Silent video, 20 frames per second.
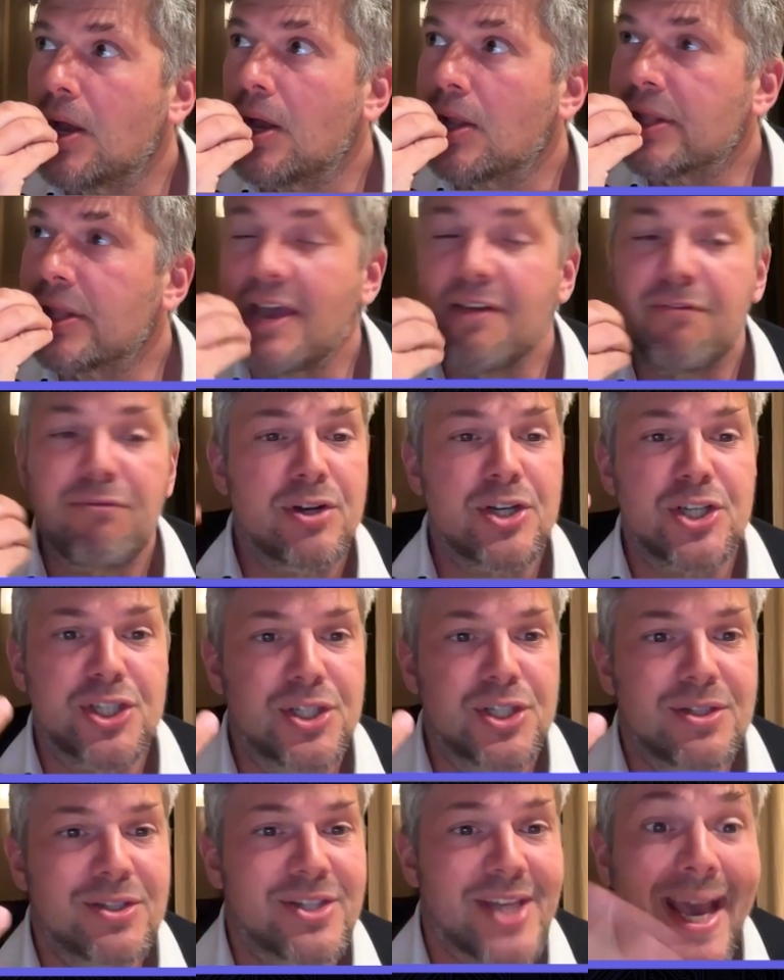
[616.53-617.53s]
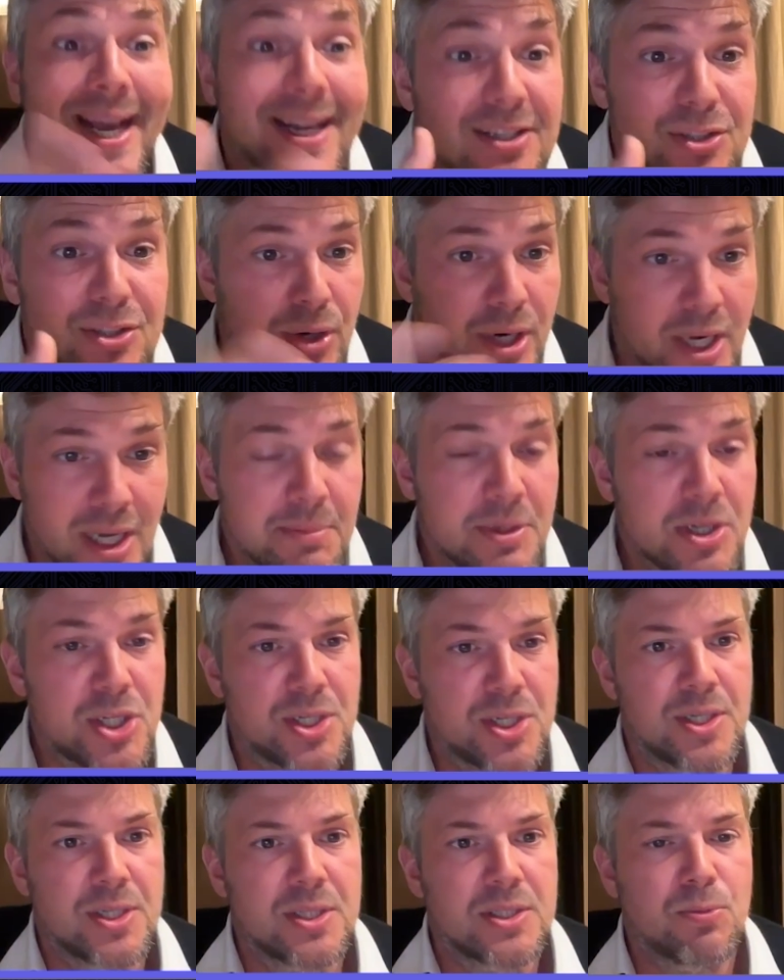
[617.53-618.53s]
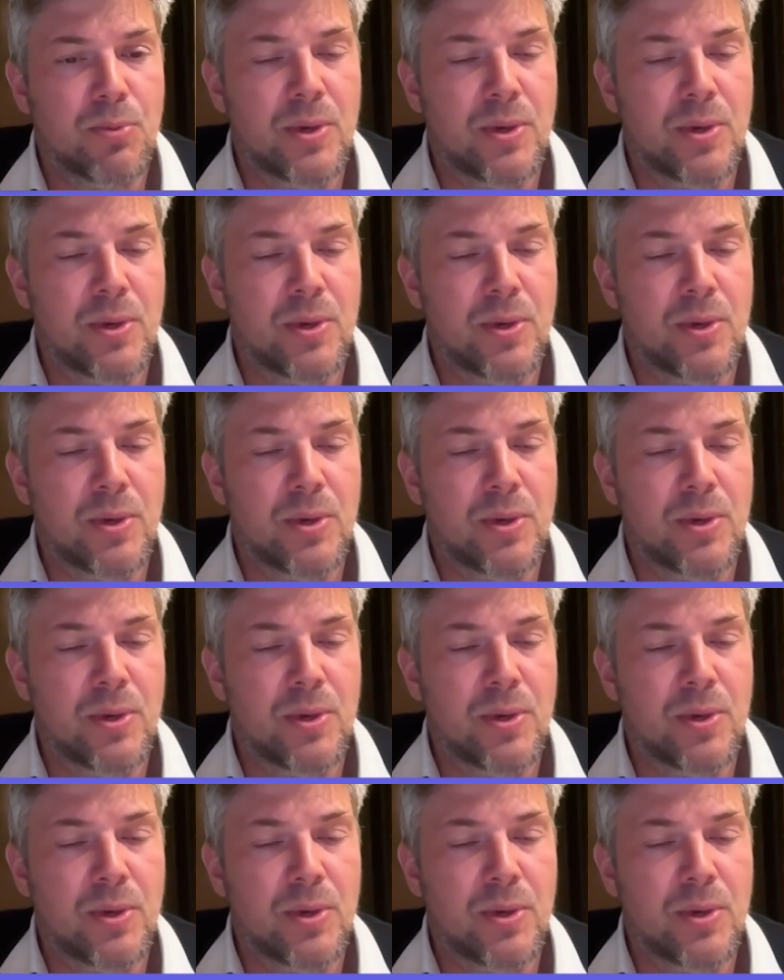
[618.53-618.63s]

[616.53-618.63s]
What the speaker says: leverage text or images.